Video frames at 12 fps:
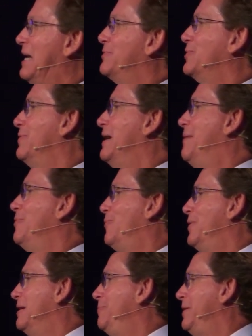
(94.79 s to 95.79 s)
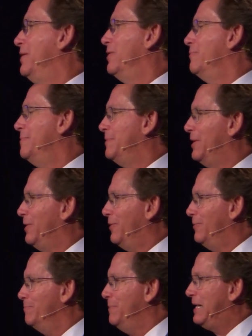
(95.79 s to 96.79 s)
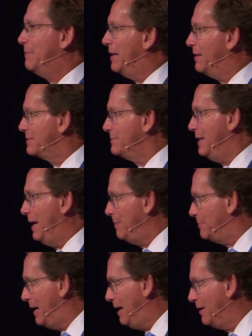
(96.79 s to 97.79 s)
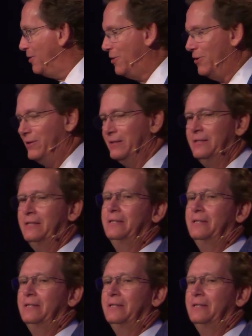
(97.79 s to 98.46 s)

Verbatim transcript: I was going, I'm the one up here with my little old Mickey Mouse name tag on.